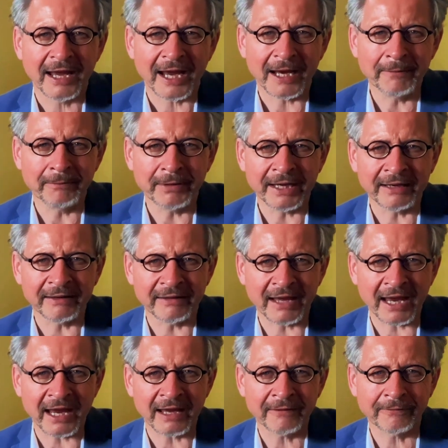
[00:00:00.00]
in being
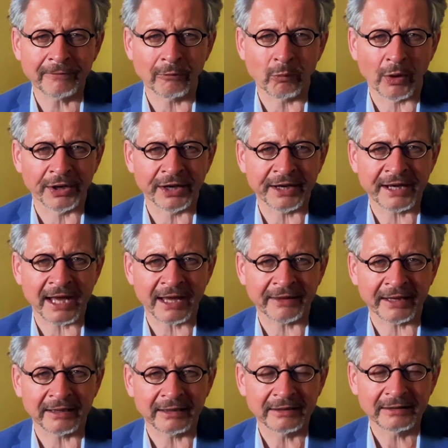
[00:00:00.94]
there for one
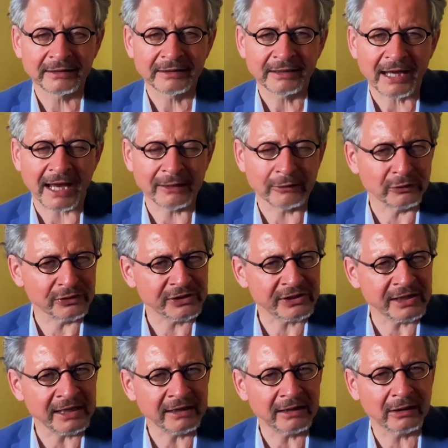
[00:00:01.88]
another, and to
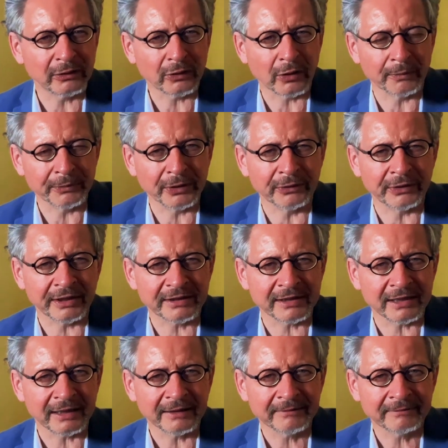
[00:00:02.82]
seek
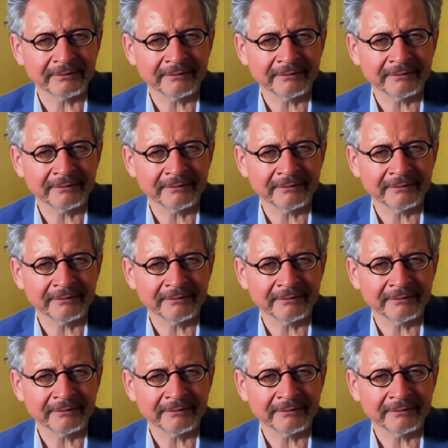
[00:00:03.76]
community.